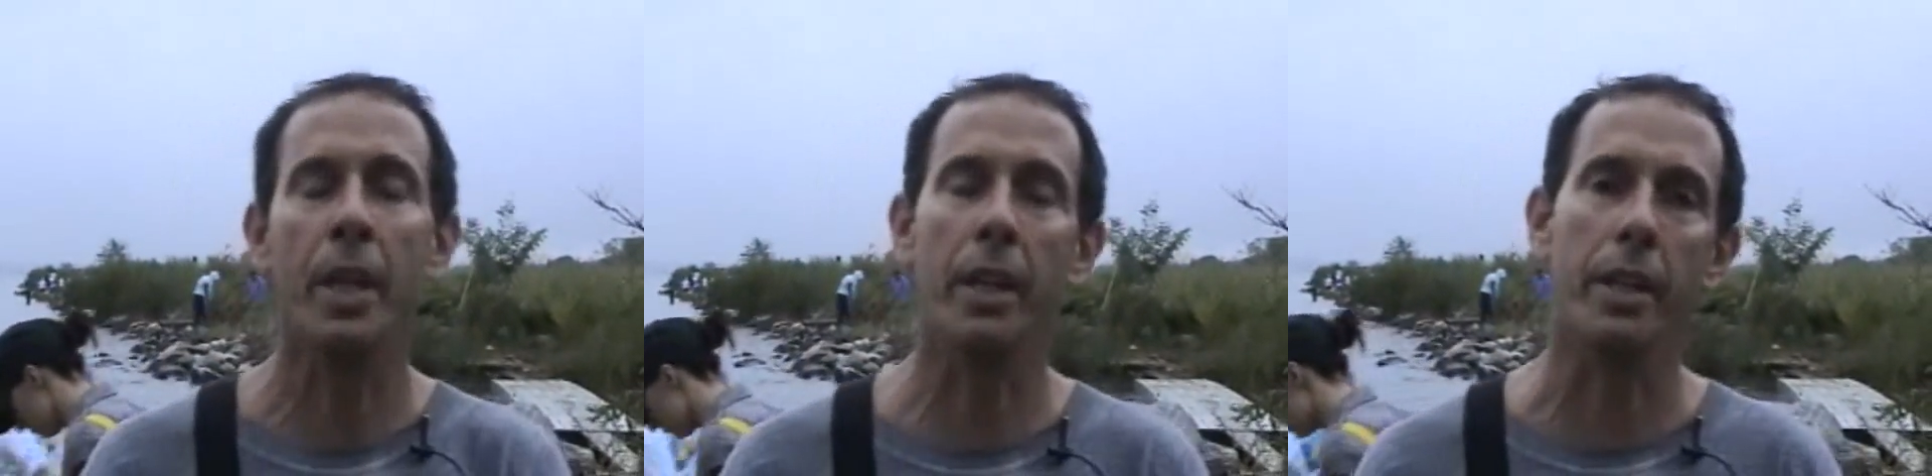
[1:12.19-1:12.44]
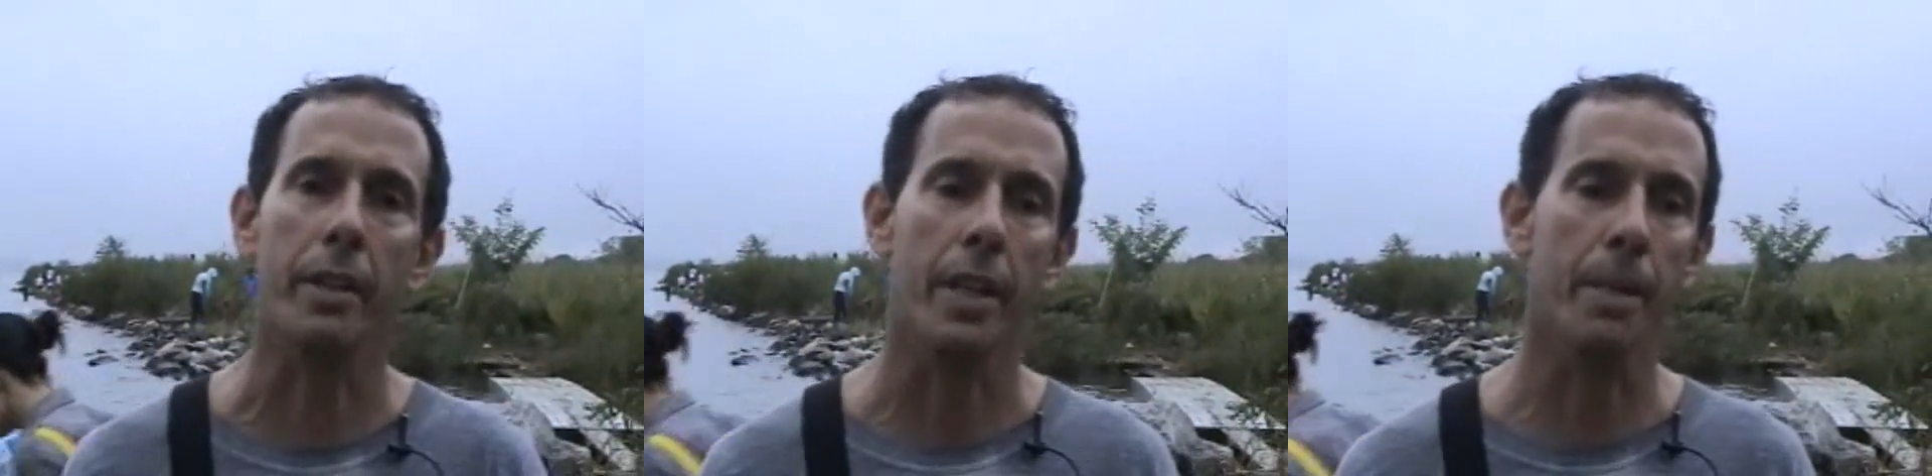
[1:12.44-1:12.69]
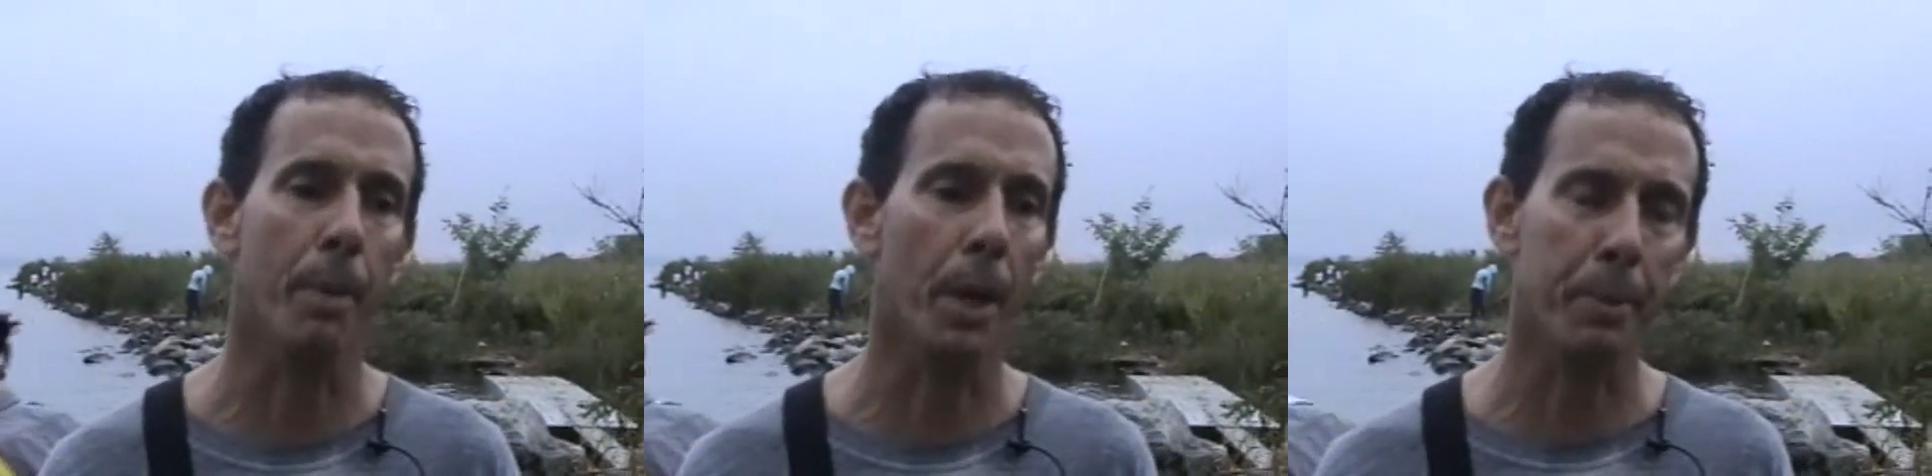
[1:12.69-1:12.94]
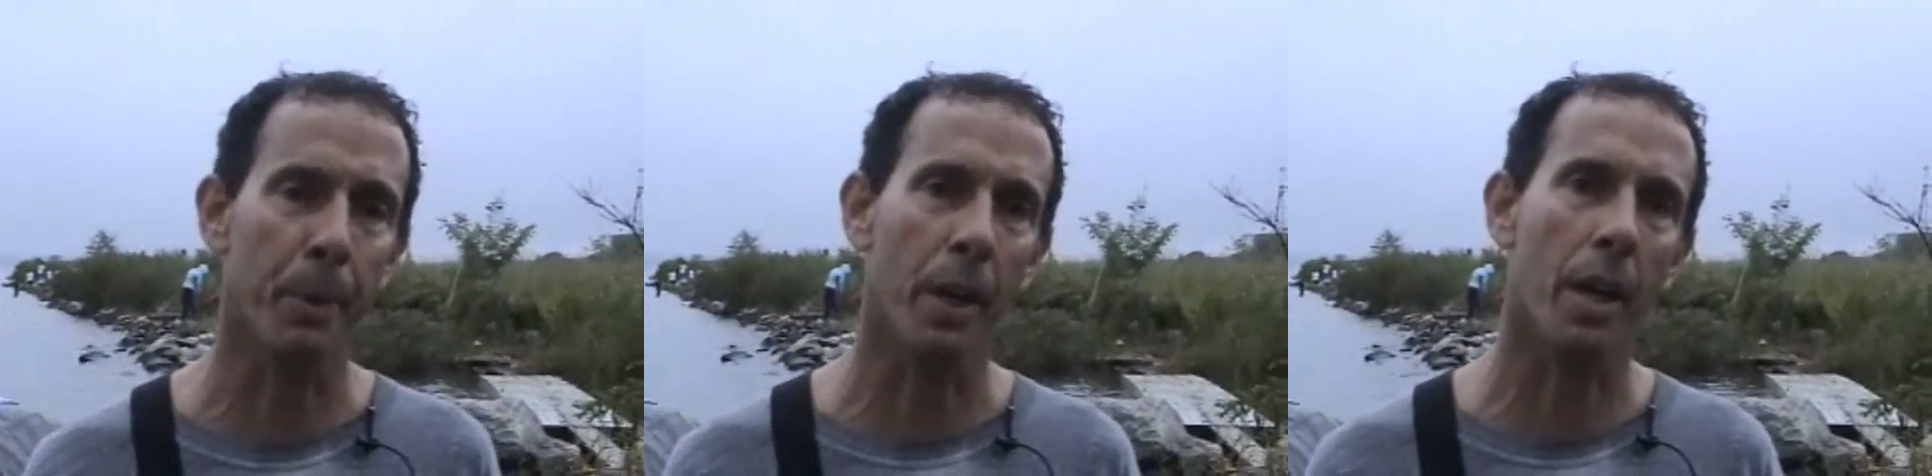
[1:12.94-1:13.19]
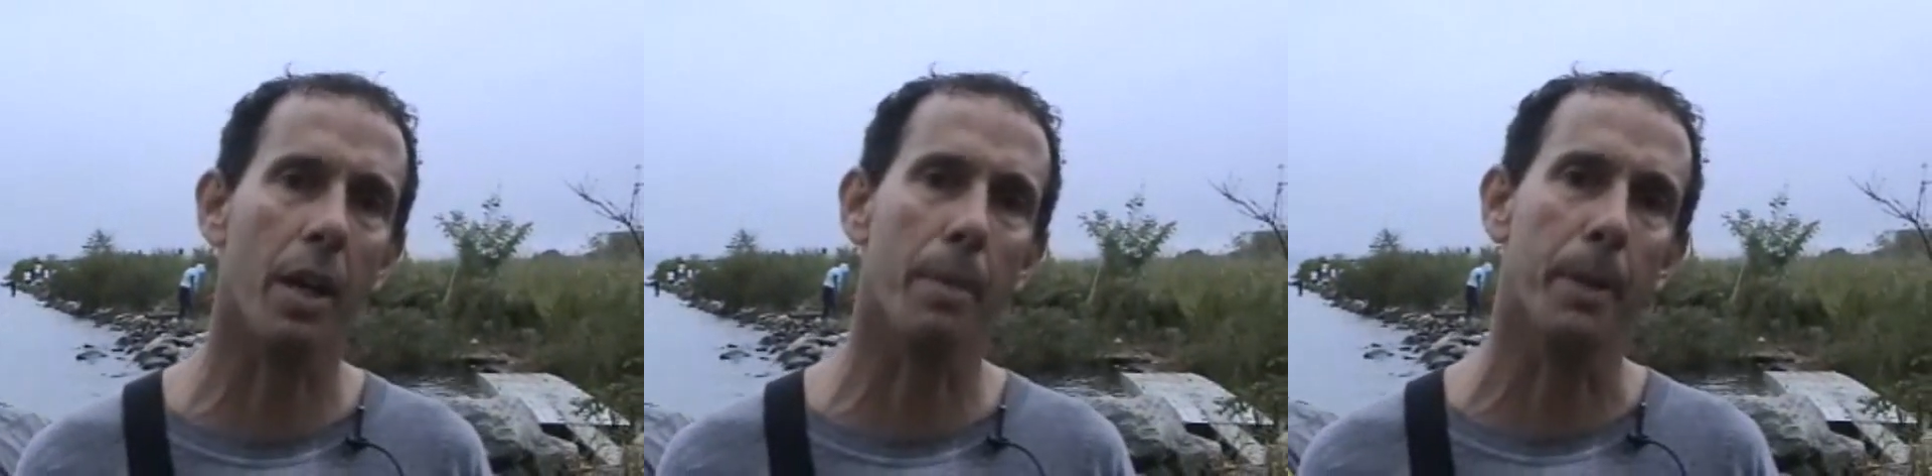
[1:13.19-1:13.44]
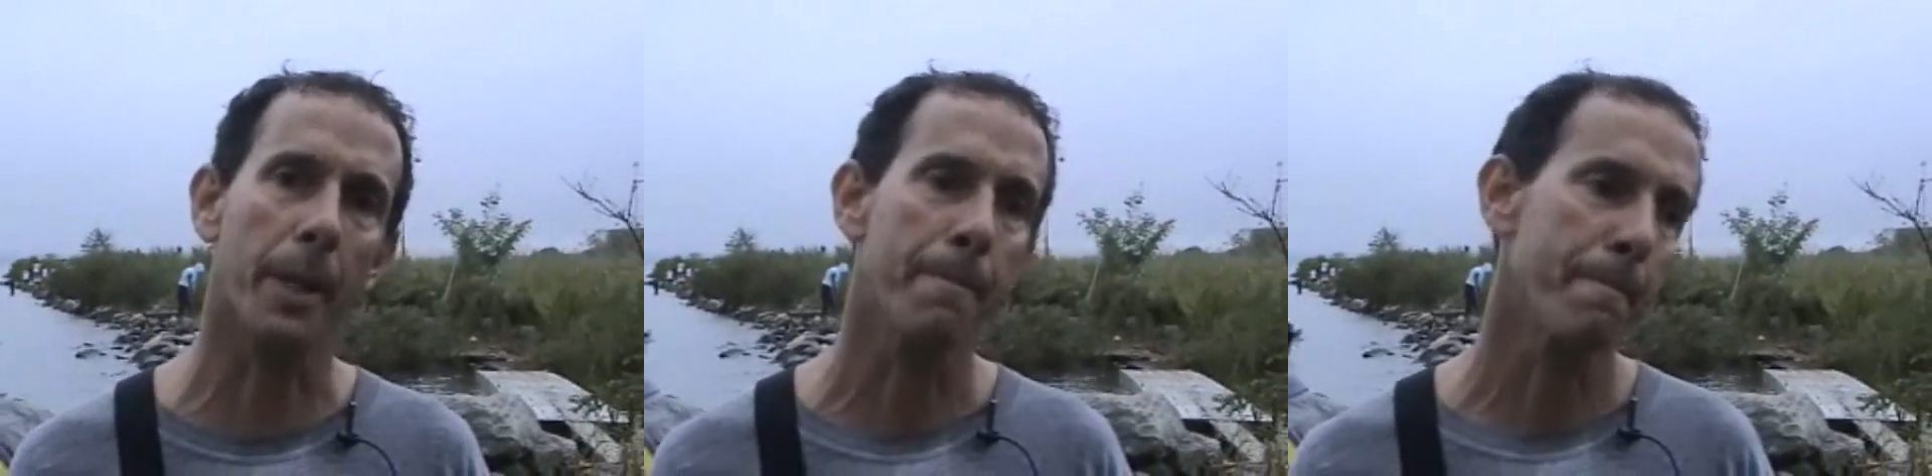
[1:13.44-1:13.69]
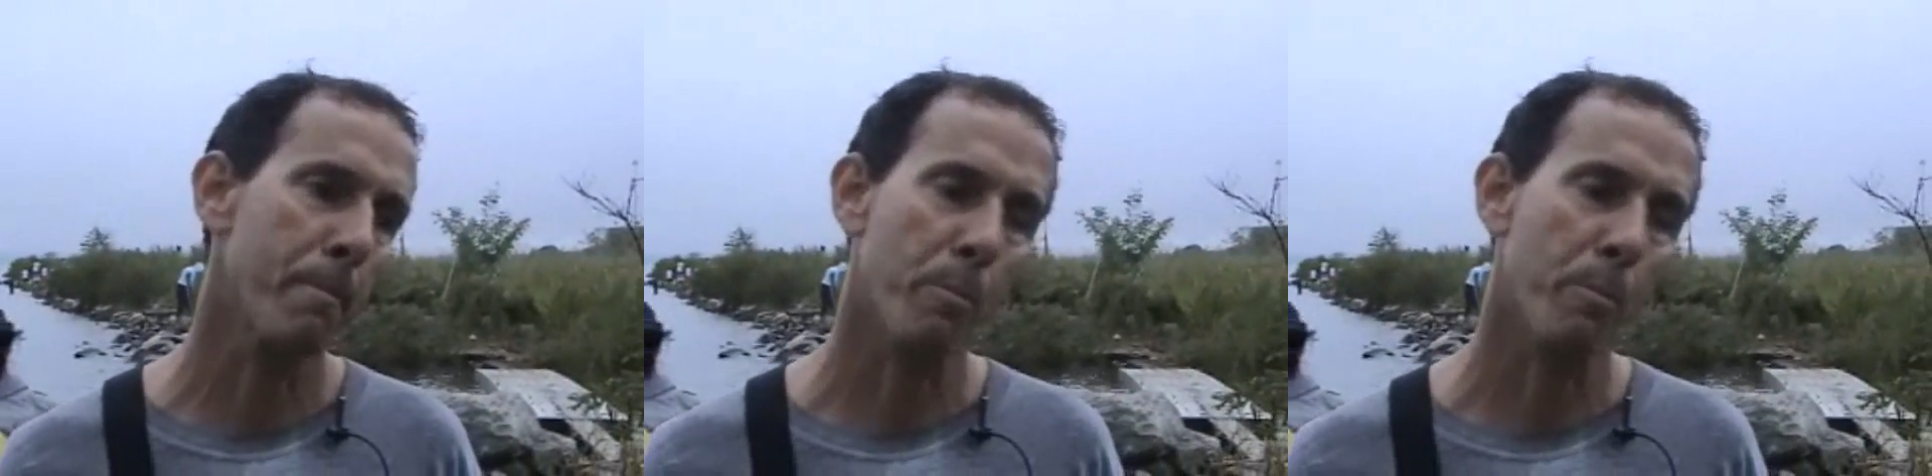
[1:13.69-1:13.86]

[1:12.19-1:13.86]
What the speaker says: here in Baltimore Harbor.